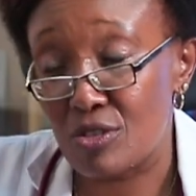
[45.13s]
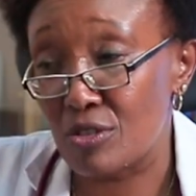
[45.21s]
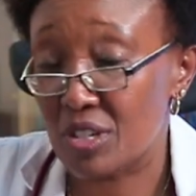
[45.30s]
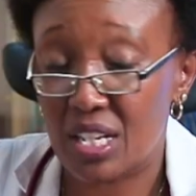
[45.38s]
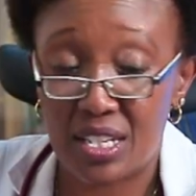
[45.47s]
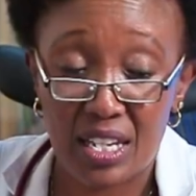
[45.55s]

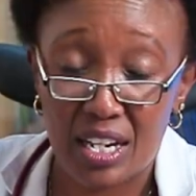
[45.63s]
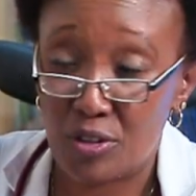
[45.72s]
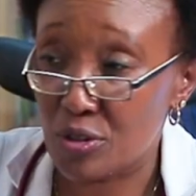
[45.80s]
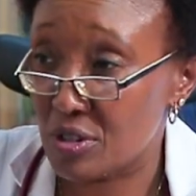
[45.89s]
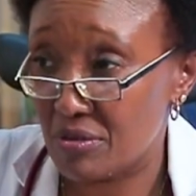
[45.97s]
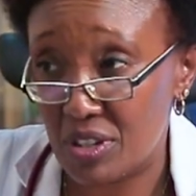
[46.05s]
doctors are
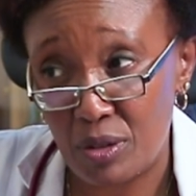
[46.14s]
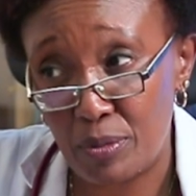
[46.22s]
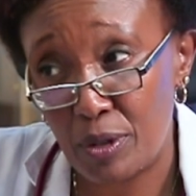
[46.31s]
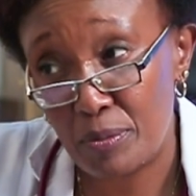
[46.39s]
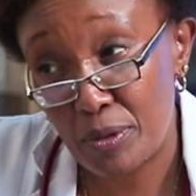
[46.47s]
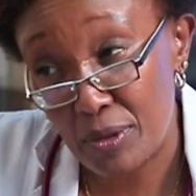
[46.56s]
not very
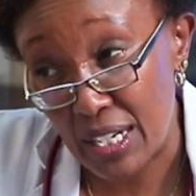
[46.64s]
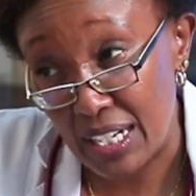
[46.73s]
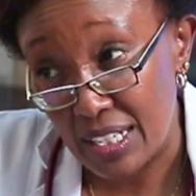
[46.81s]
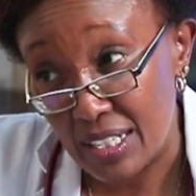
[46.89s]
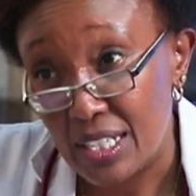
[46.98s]
popular.